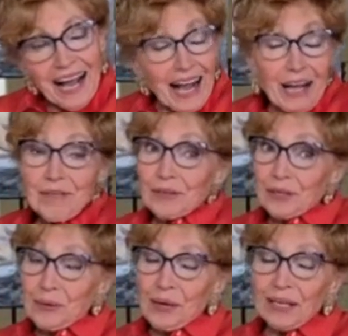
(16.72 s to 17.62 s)
I'm
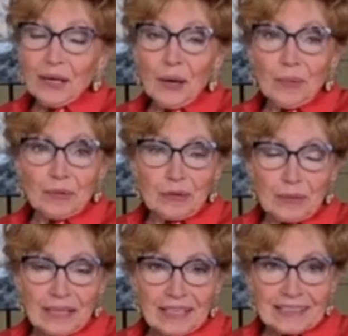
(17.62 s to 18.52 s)
very well. I hope
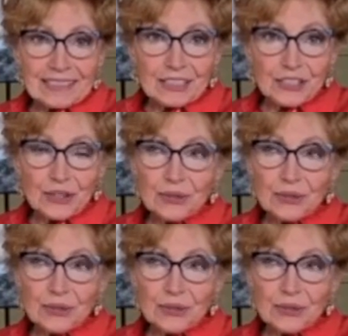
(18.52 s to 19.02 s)
everybody else is too.